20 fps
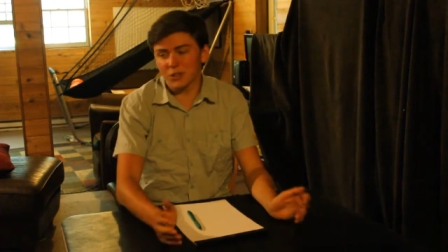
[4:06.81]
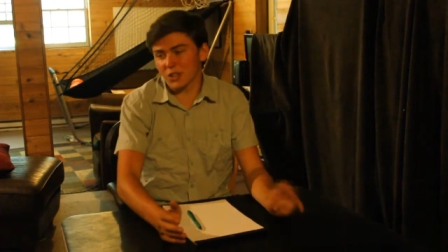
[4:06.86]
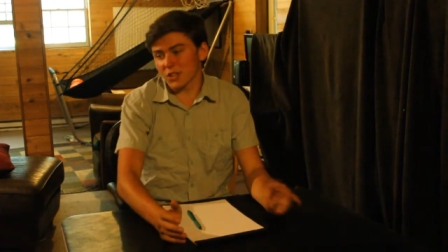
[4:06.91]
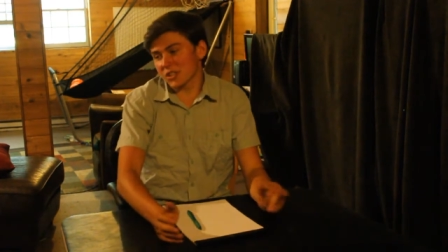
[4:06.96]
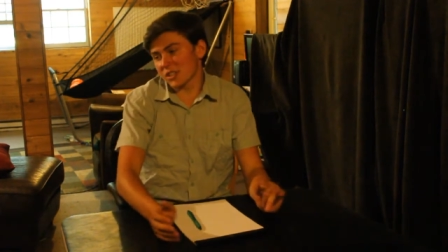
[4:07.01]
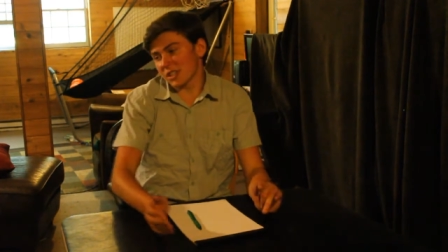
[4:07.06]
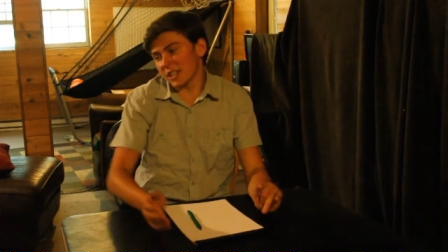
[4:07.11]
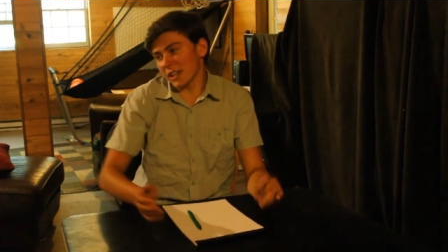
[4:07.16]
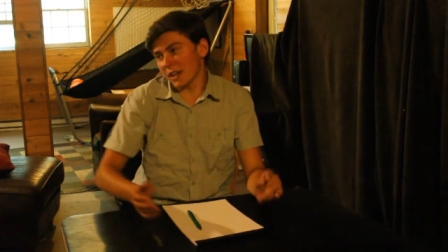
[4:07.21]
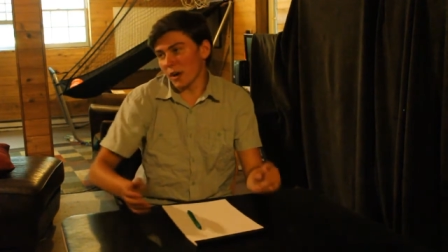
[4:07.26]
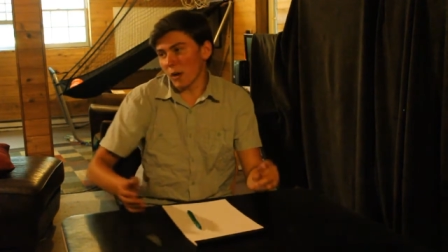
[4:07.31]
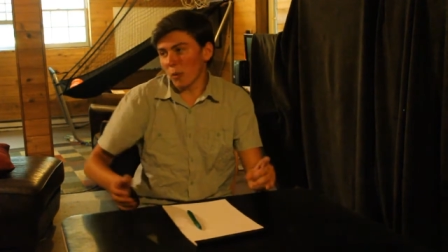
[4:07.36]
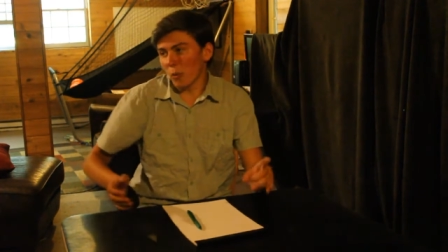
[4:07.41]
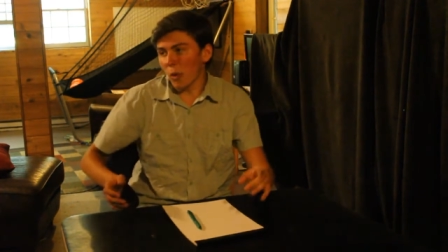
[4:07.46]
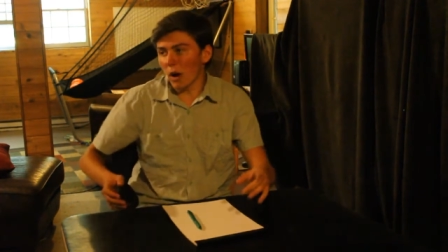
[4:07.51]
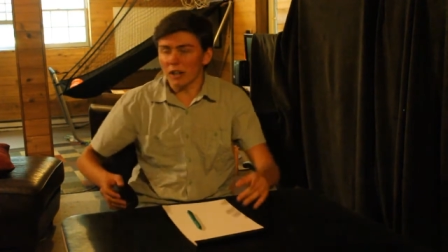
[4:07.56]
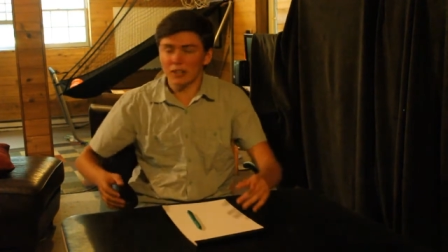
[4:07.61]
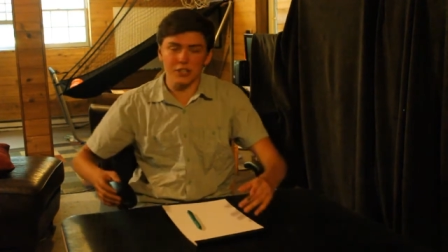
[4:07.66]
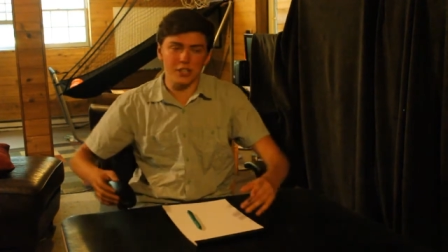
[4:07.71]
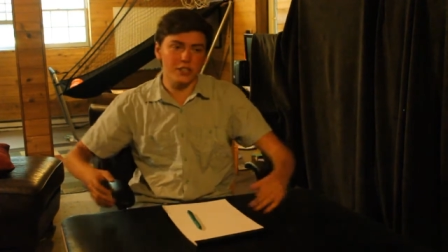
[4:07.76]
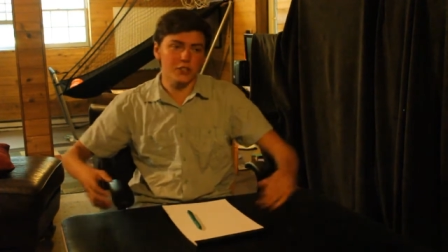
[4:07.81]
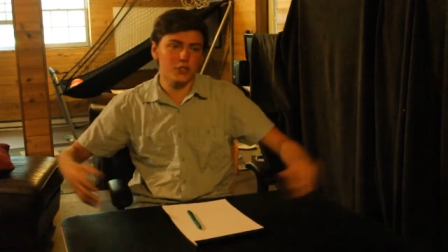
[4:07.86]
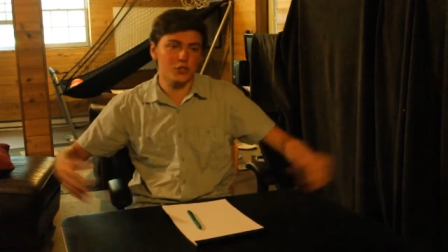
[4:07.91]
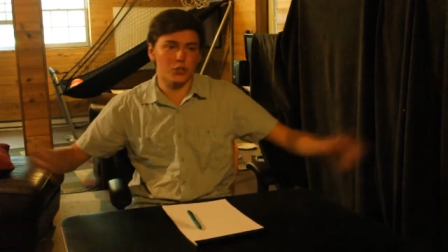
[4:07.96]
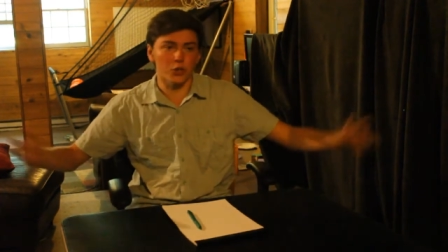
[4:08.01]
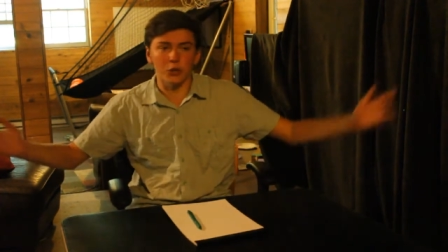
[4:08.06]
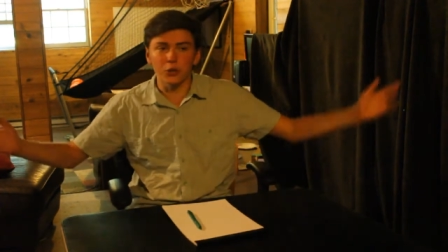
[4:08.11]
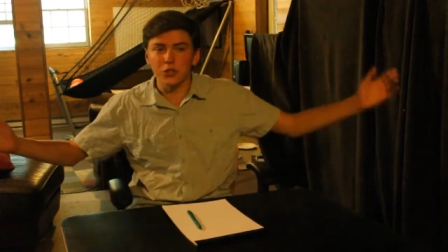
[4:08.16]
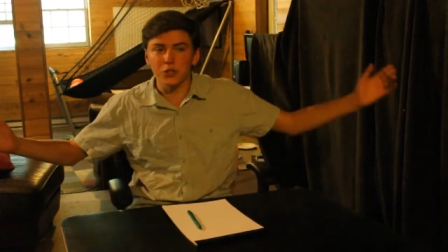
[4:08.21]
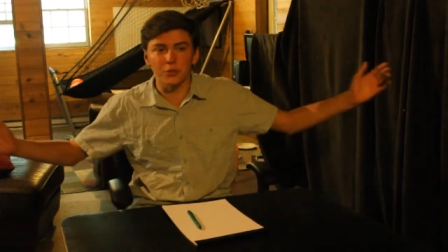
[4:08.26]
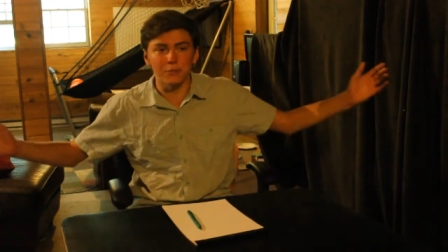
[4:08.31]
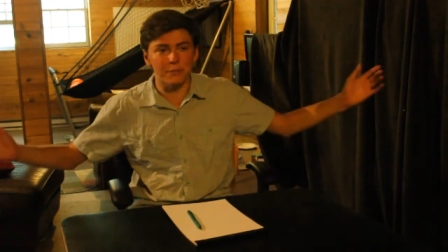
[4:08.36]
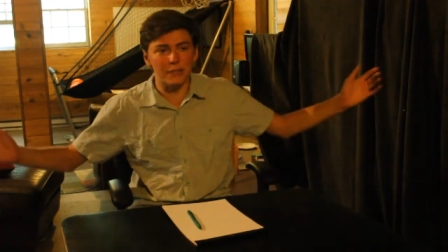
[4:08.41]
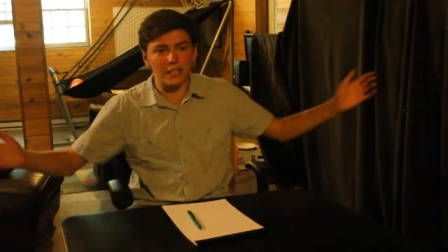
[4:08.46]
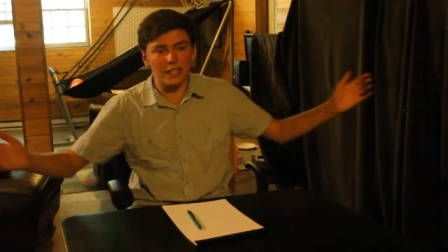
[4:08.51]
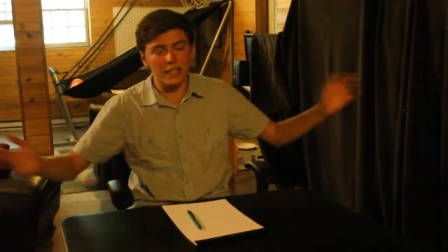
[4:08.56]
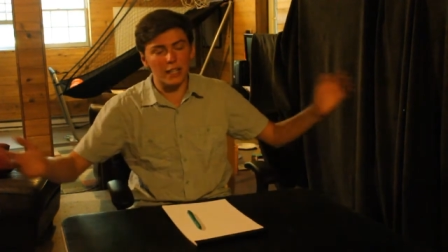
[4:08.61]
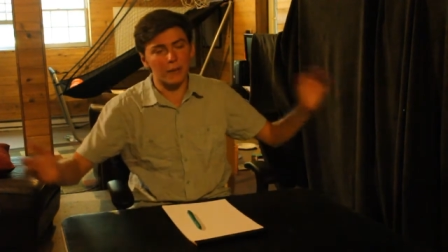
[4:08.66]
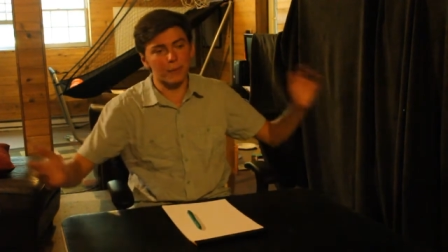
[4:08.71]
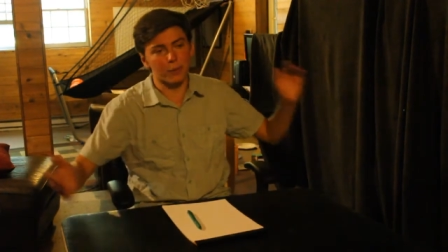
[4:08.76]
just, you know, watching social
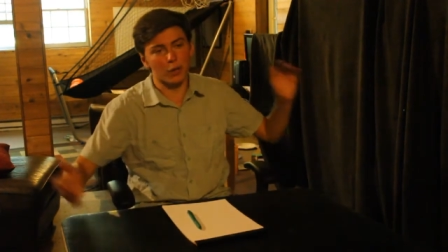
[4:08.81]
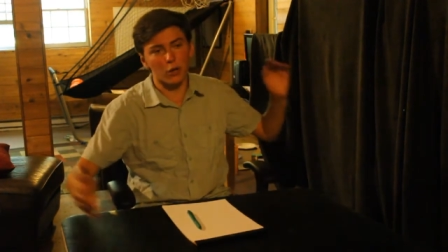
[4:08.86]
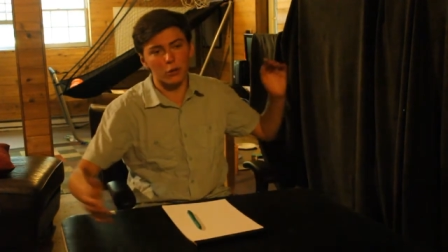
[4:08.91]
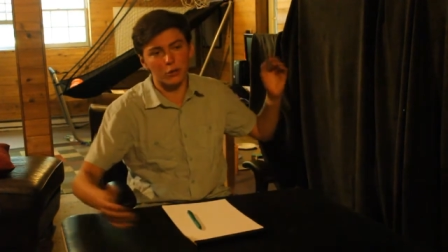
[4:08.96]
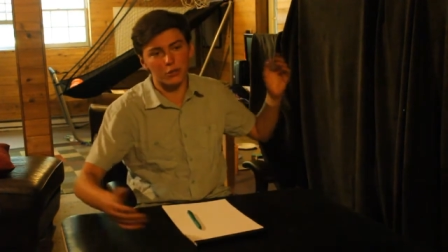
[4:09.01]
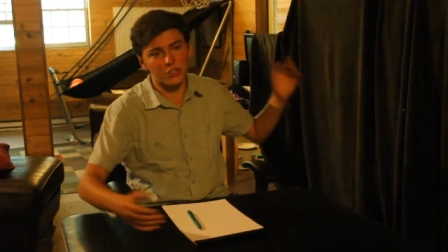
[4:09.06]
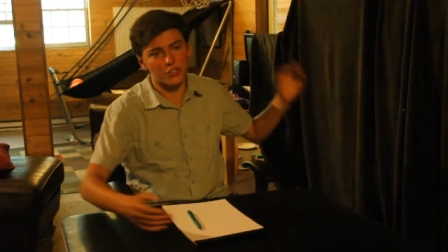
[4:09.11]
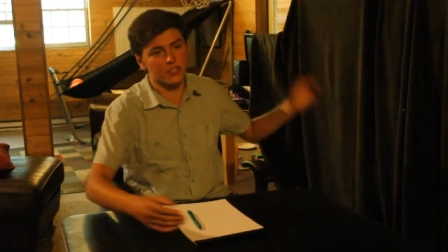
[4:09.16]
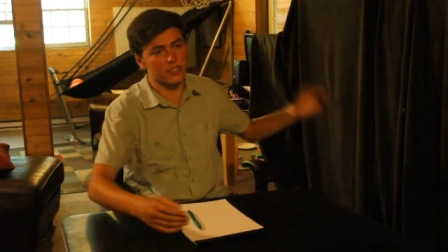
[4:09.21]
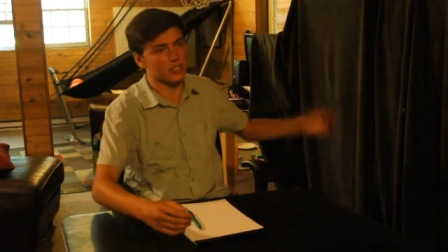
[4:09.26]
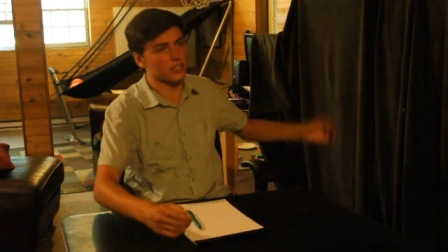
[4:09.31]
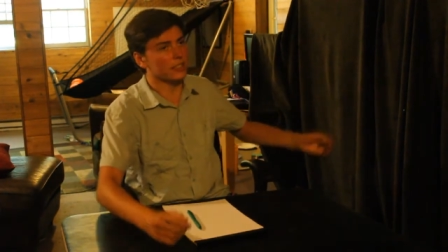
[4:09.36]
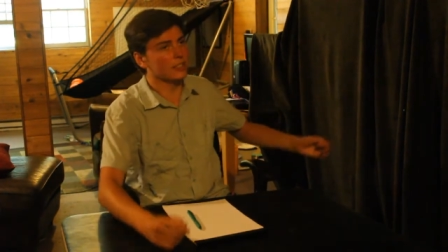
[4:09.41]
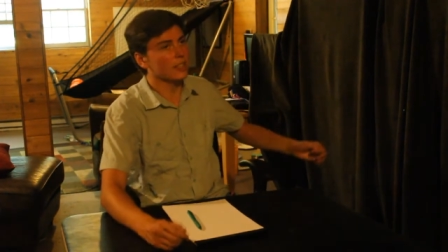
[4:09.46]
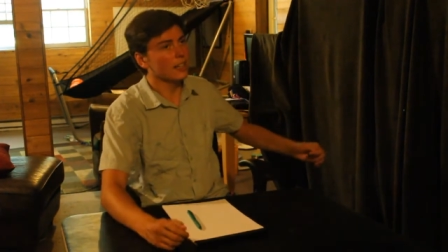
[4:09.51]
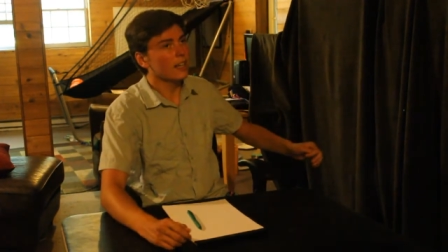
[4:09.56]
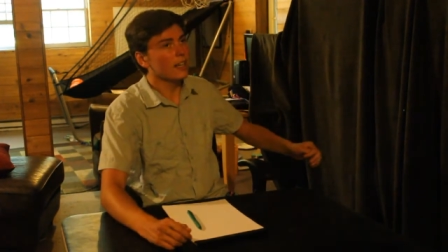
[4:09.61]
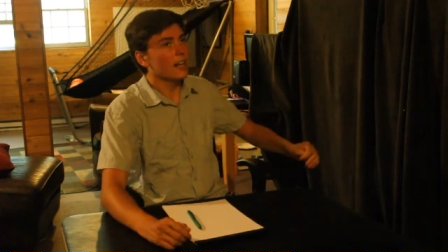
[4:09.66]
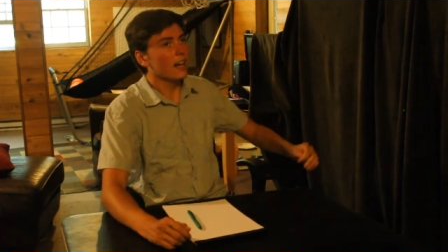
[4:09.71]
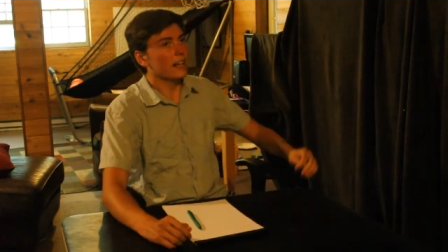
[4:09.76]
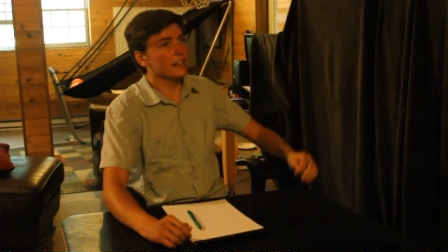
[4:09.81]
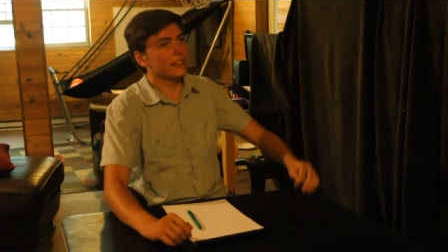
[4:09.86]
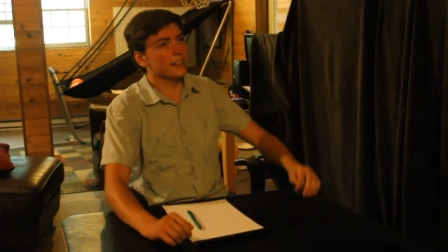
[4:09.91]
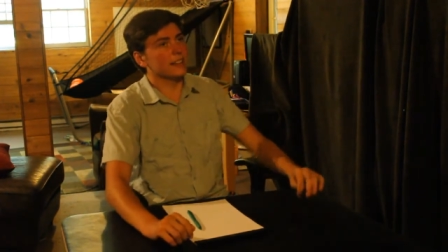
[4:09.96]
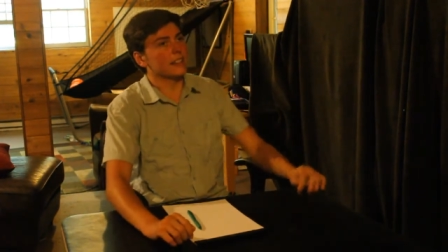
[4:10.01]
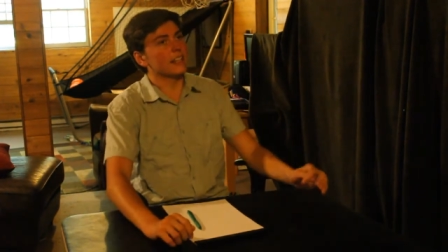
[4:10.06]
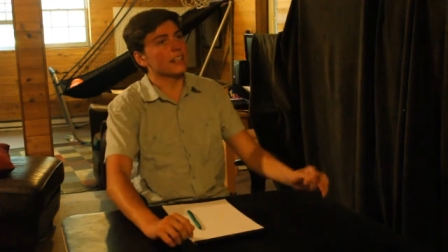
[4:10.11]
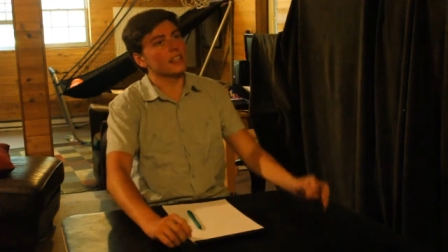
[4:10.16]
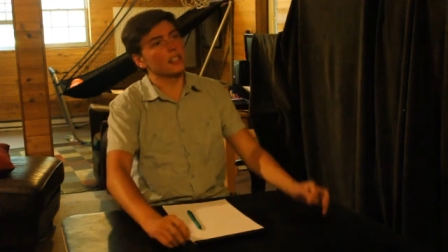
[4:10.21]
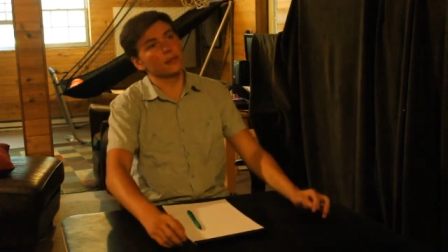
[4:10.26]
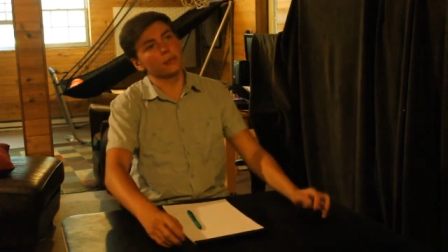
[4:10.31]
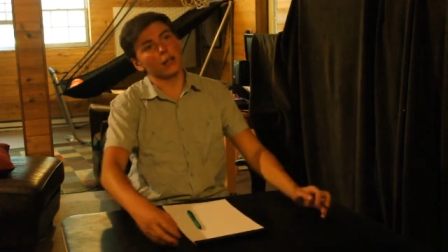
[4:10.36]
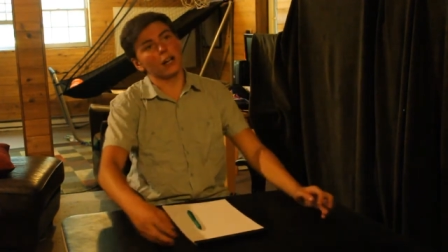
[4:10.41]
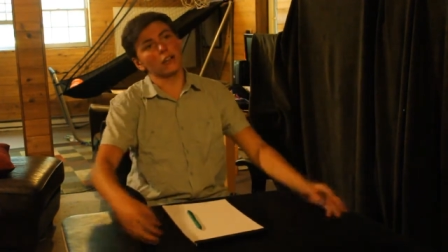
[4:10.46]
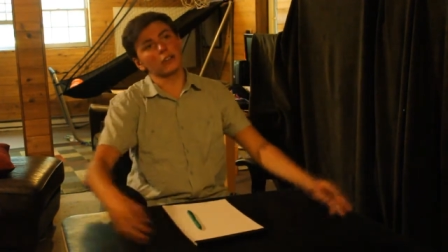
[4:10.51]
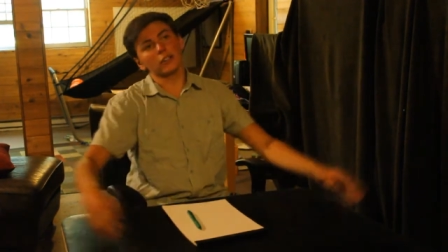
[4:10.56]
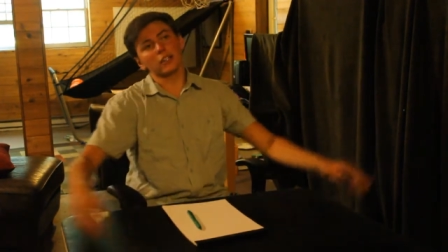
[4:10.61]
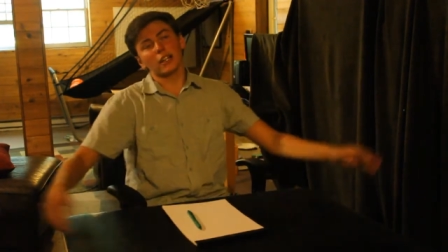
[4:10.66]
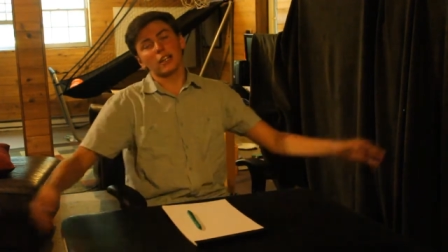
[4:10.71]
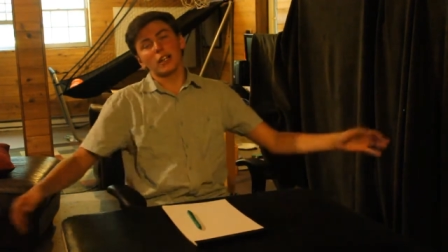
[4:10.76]
media posts and thinking
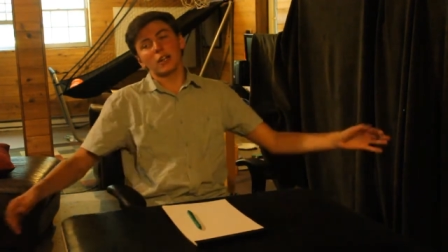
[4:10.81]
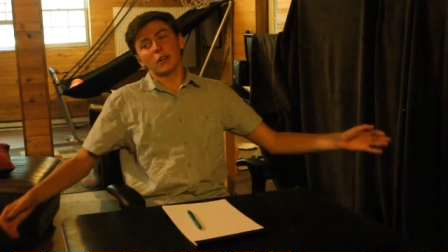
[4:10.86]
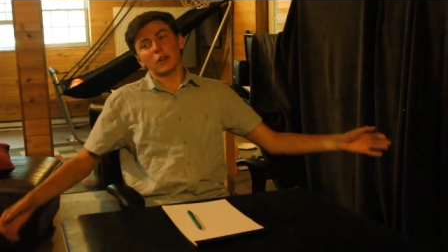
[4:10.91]
about